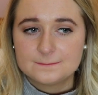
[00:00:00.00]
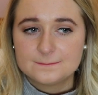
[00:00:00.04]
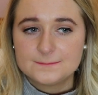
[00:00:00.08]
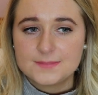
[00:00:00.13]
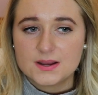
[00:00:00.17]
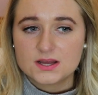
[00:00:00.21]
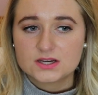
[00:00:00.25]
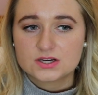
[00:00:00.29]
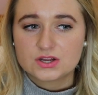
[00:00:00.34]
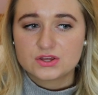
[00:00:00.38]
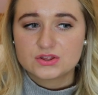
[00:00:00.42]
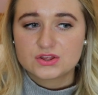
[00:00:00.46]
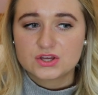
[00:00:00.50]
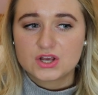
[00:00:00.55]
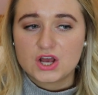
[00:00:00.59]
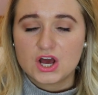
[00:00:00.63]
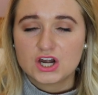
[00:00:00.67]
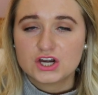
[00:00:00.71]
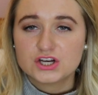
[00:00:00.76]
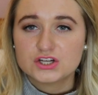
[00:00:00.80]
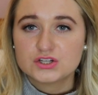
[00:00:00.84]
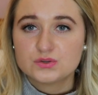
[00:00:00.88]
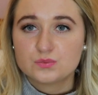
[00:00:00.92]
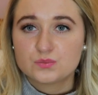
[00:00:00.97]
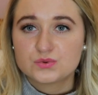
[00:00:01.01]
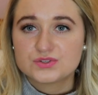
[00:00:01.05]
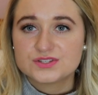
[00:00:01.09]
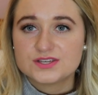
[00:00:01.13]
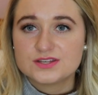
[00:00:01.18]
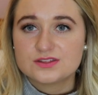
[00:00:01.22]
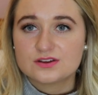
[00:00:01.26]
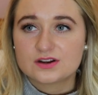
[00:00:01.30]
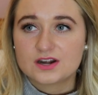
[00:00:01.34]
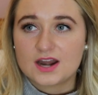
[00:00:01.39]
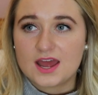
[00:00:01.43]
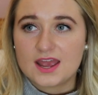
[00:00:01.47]
but the color was
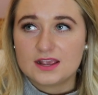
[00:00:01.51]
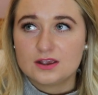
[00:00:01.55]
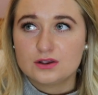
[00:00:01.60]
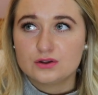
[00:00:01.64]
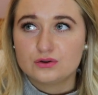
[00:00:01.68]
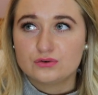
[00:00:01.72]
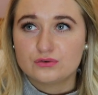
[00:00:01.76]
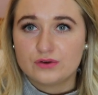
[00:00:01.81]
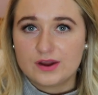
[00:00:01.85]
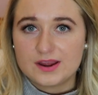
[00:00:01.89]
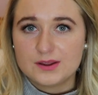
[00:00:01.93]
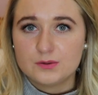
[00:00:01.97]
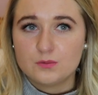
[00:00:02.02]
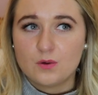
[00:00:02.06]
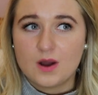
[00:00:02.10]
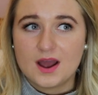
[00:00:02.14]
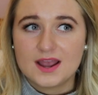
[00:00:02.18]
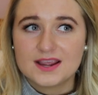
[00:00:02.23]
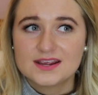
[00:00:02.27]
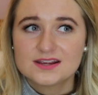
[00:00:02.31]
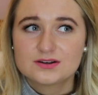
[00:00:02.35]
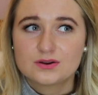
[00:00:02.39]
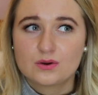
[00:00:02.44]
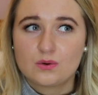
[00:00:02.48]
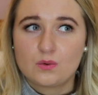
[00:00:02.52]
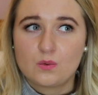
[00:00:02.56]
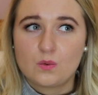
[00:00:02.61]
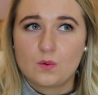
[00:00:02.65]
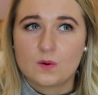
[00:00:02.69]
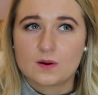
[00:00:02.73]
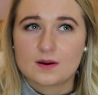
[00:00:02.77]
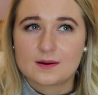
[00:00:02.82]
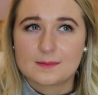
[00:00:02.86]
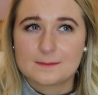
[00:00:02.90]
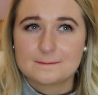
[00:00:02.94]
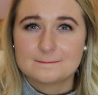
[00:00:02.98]
either like grey white
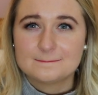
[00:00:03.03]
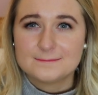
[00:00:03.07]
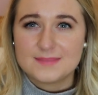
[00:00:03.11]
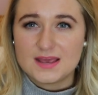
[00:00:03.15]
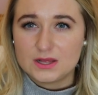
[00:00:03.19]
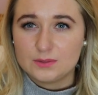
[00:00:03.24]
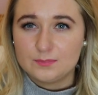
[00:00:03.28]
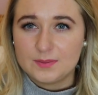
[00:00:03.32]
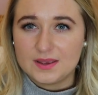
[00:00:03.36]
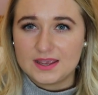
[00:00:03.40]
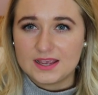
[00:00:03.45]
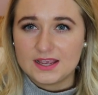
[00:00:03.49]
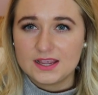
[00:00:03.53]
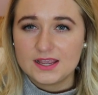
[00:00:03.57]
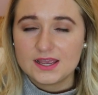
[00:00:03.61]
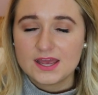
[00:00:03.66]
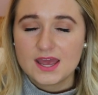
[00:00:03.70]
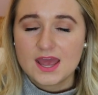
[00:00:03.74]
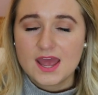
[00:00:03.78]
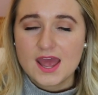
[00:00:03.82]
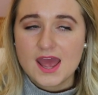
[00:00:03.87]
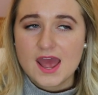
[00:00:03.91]
or pale pink,